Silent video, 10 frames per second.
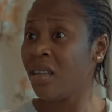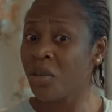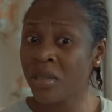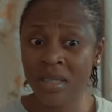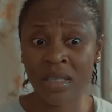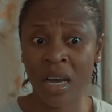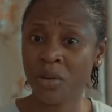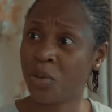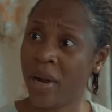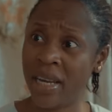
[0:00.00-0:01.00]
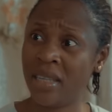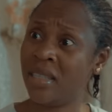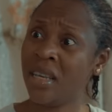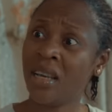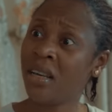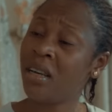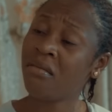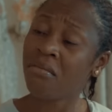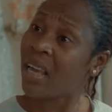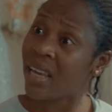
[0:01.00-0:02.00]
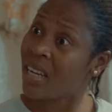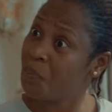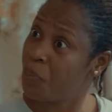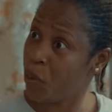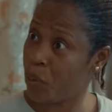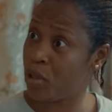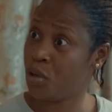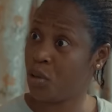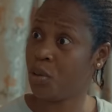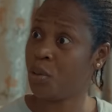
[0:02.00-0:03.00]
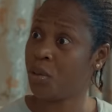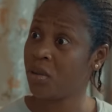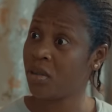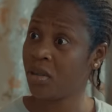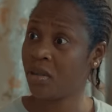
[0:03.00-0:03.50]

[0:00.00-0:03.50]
It doesn't sound right. I can't be with you.